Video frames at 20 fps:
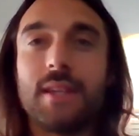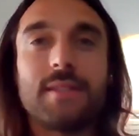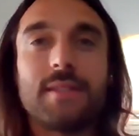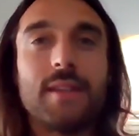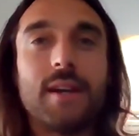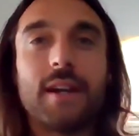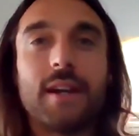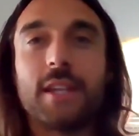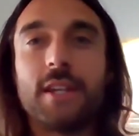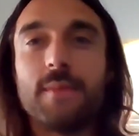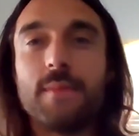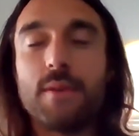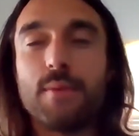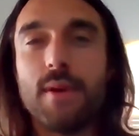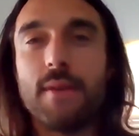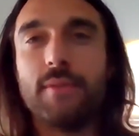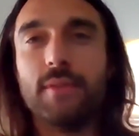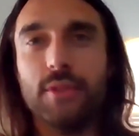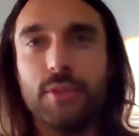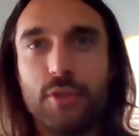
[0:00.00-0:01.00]
It's not going to be
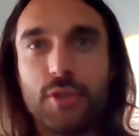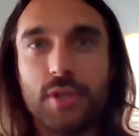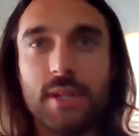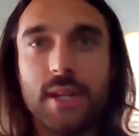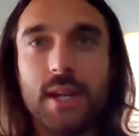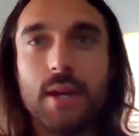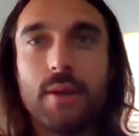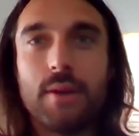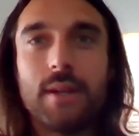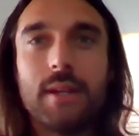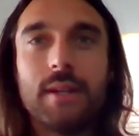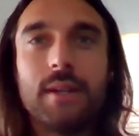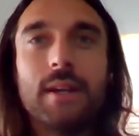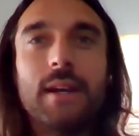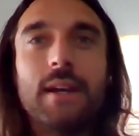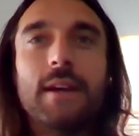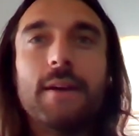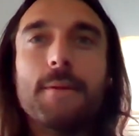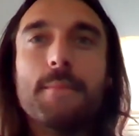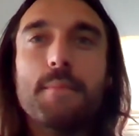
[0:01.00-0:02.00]
revolutionary,
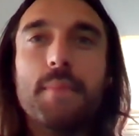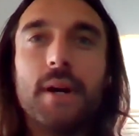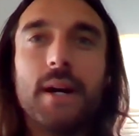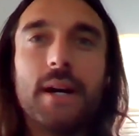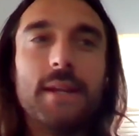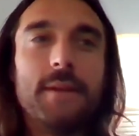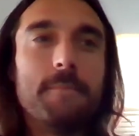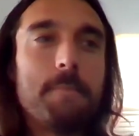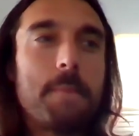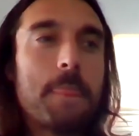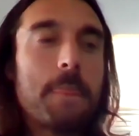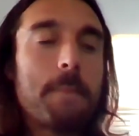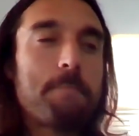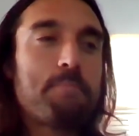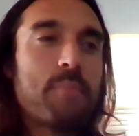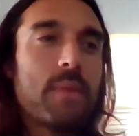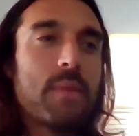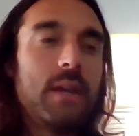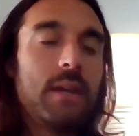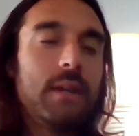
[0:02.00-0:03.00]
but
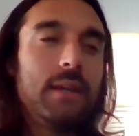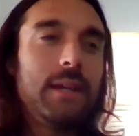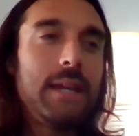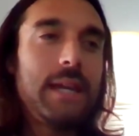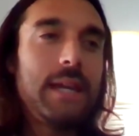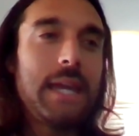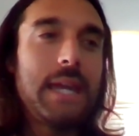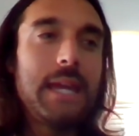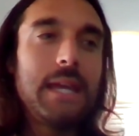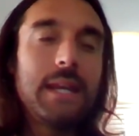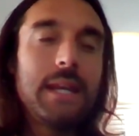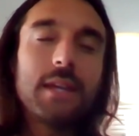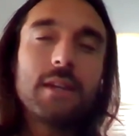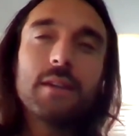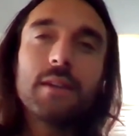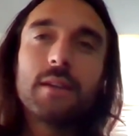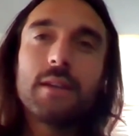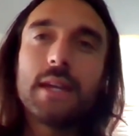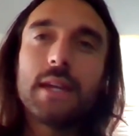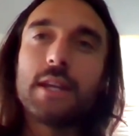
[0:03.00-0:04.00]

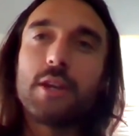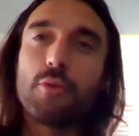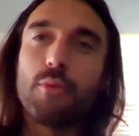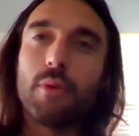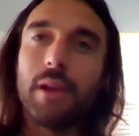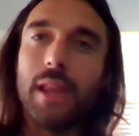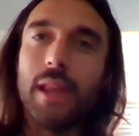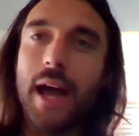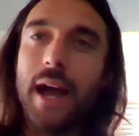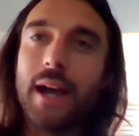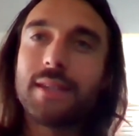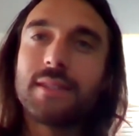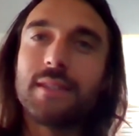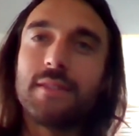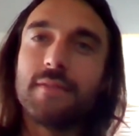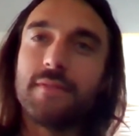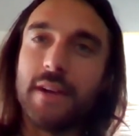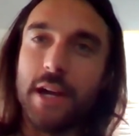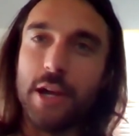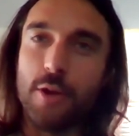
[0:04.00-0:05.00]
eating in a relaxed
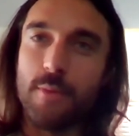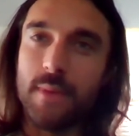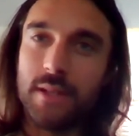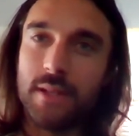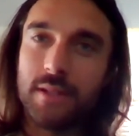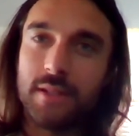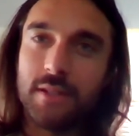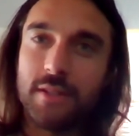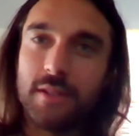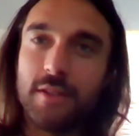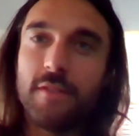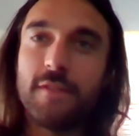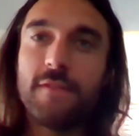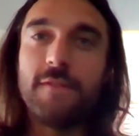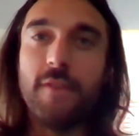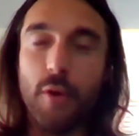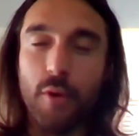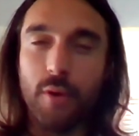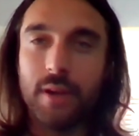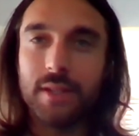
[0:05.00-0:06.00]
environment,
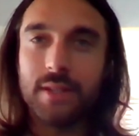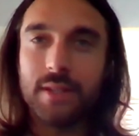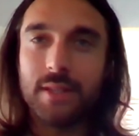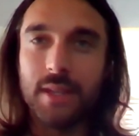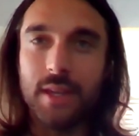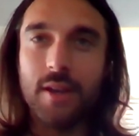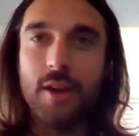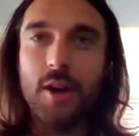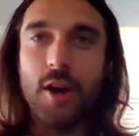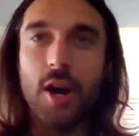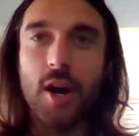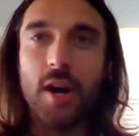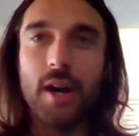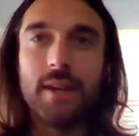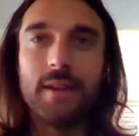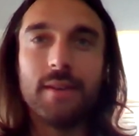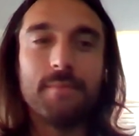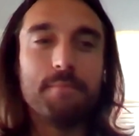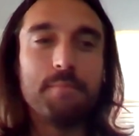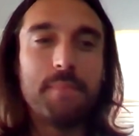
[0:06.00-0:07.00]
focusing
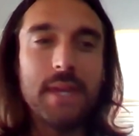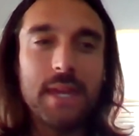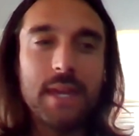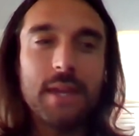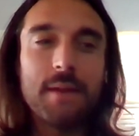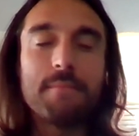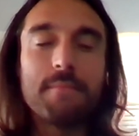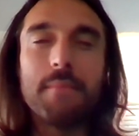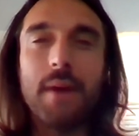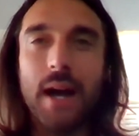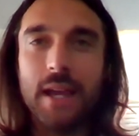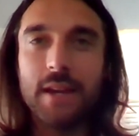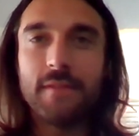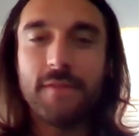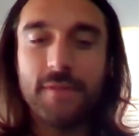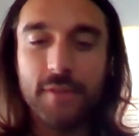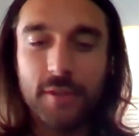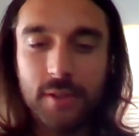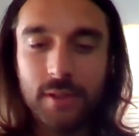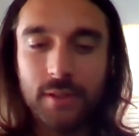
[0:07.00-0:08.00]
on being
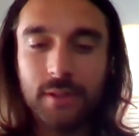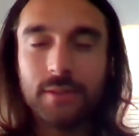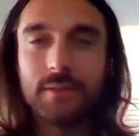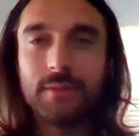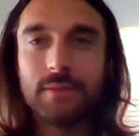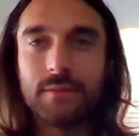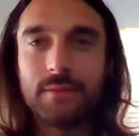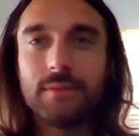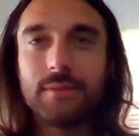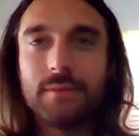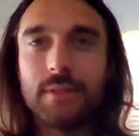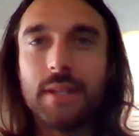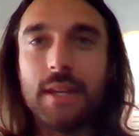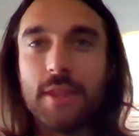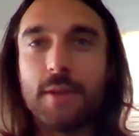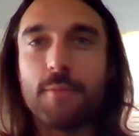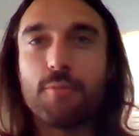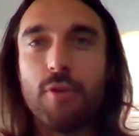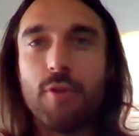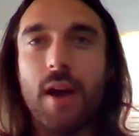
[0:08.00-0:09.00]
mindful in
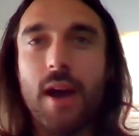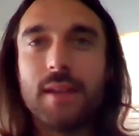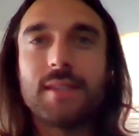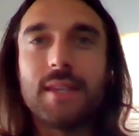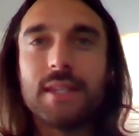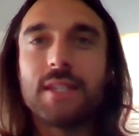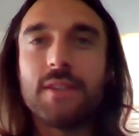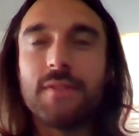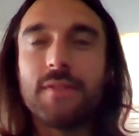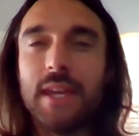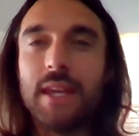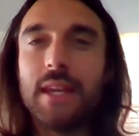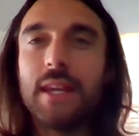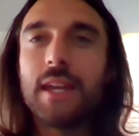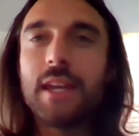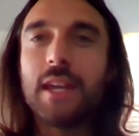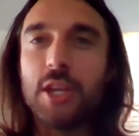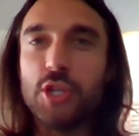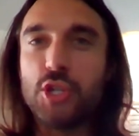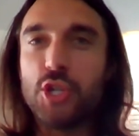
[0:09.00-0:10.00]
the process of
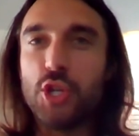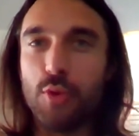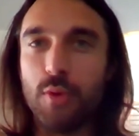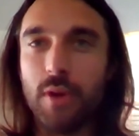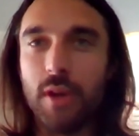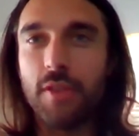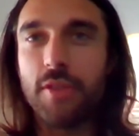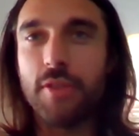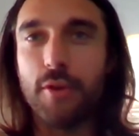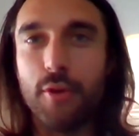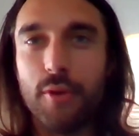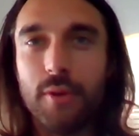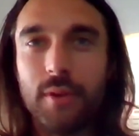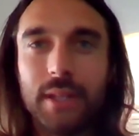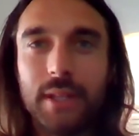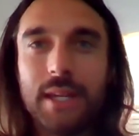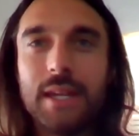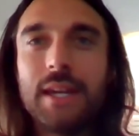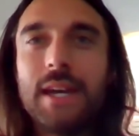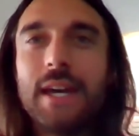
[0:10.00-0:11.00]
eating and chewing
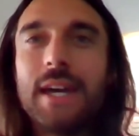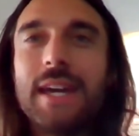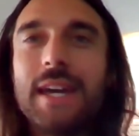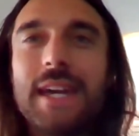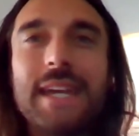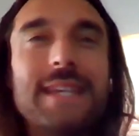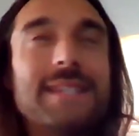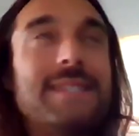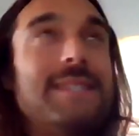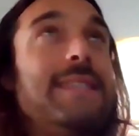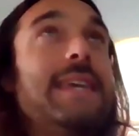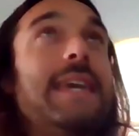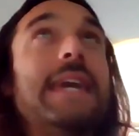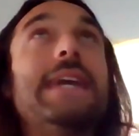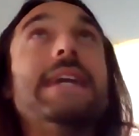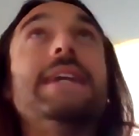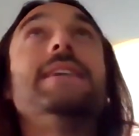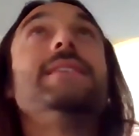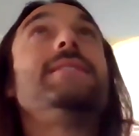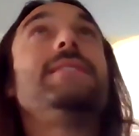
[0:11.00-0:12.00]
thoroughly is the
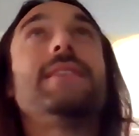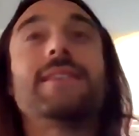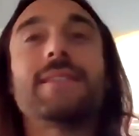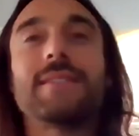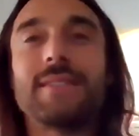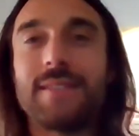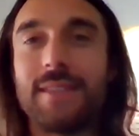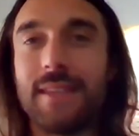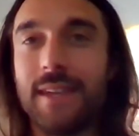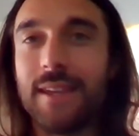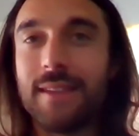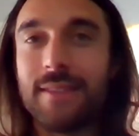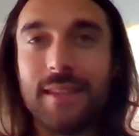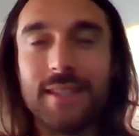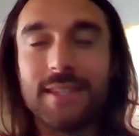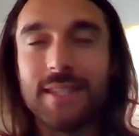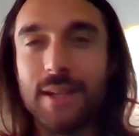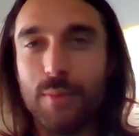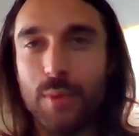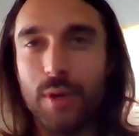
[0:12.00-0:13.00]
easiest thing
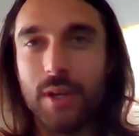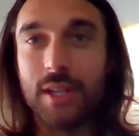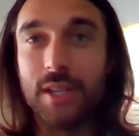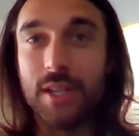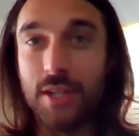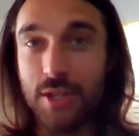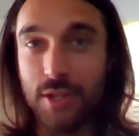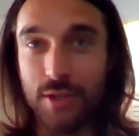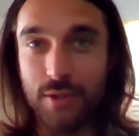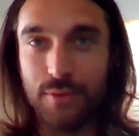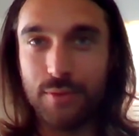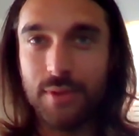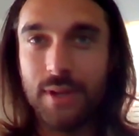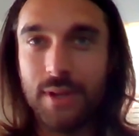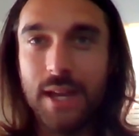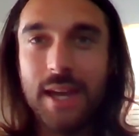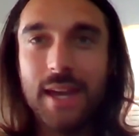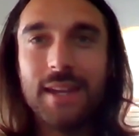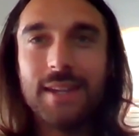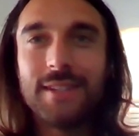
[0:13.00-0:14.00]
that someone can do
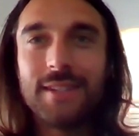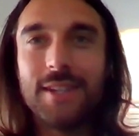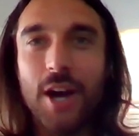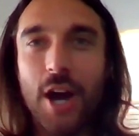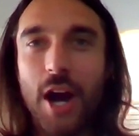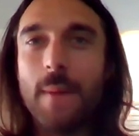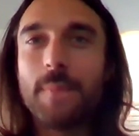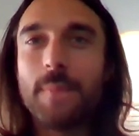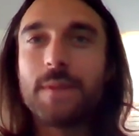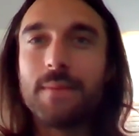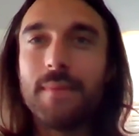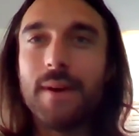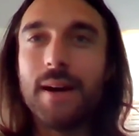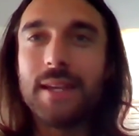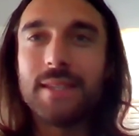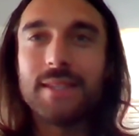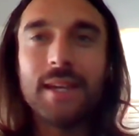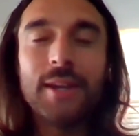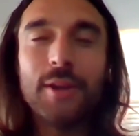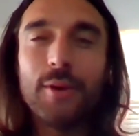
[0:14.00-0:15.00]
to
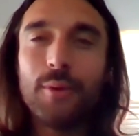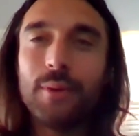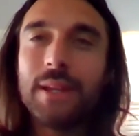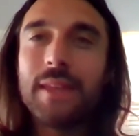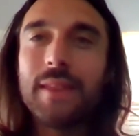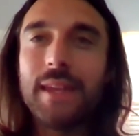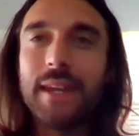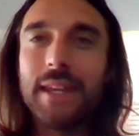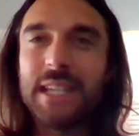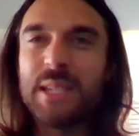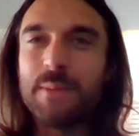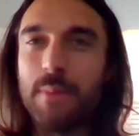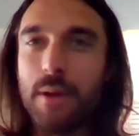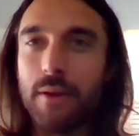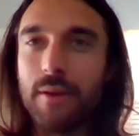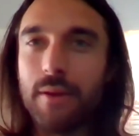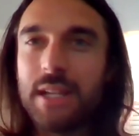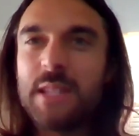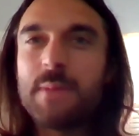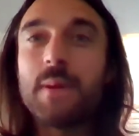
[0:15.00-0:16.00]
optimize not only that
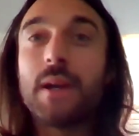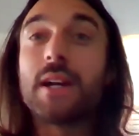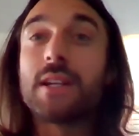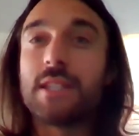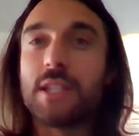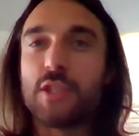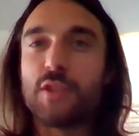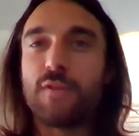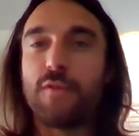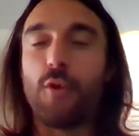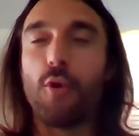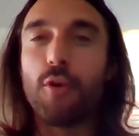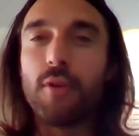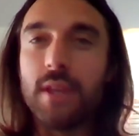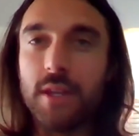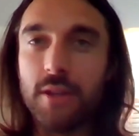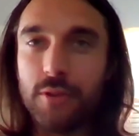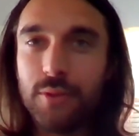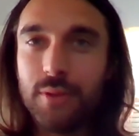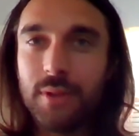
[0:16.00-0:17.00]
experience because it's for
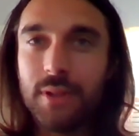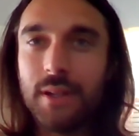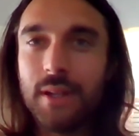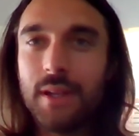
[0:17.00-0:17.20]
you,